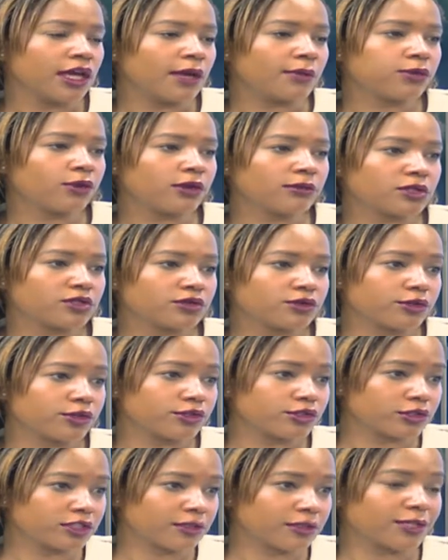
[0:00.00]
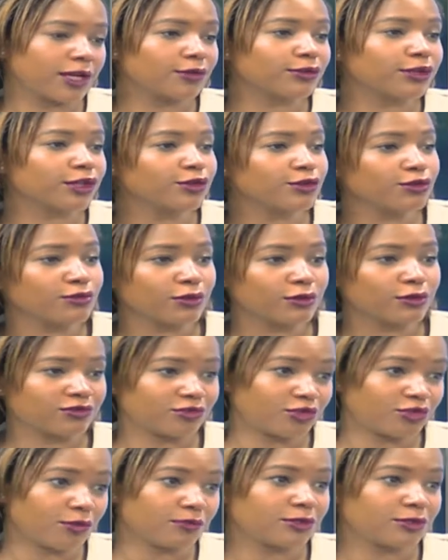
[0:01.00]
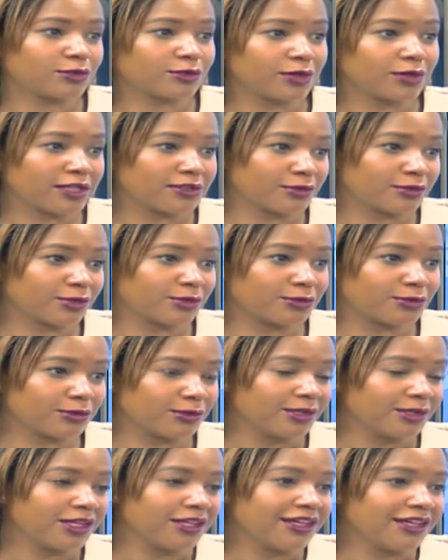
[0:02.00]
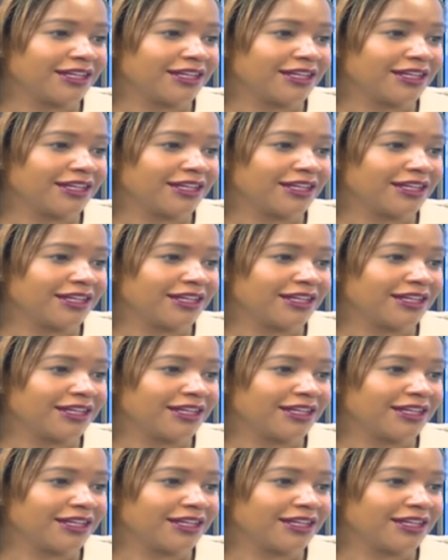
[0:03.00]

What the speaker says: Employment Authority, we talked about how the youth was dropped so as not to